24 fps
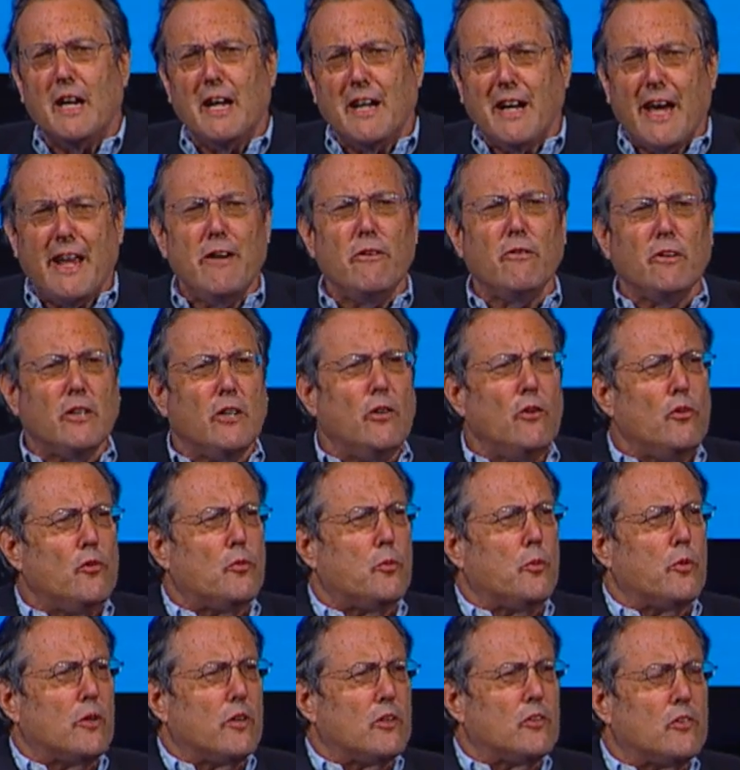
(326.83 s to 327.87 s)
and I don't use
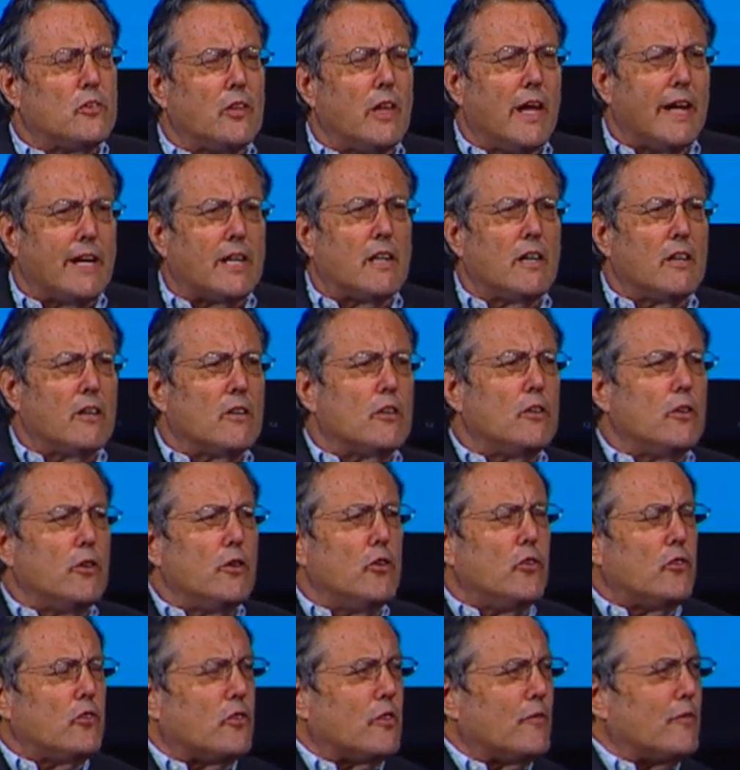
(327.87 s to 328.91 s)
words like
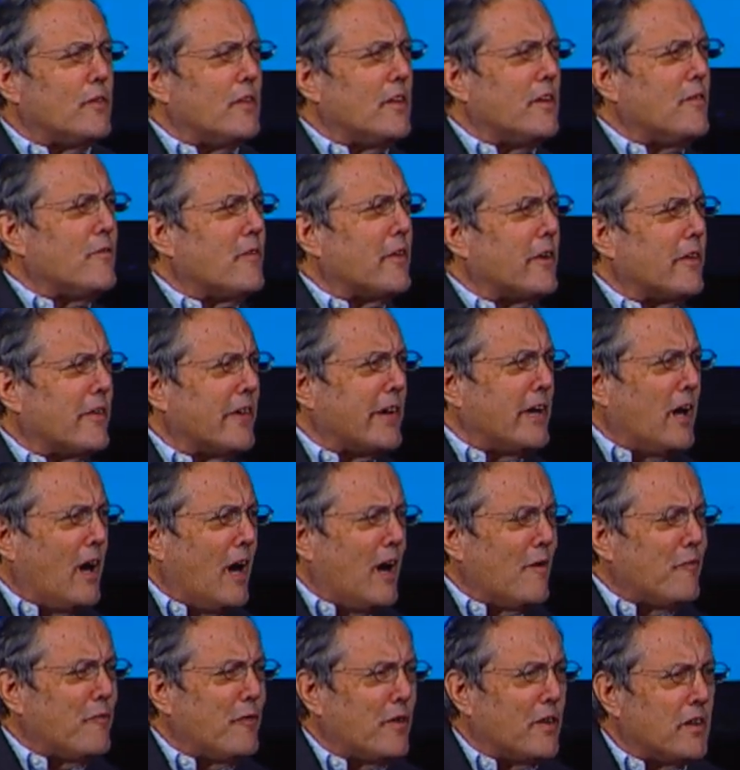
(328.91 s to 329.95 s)
conclusively very
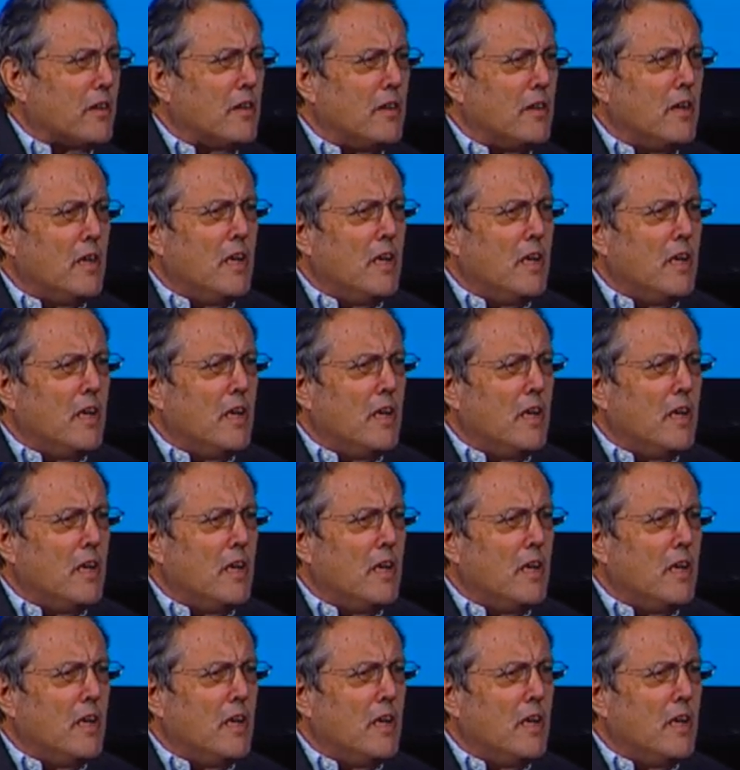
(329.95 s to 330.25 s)
often,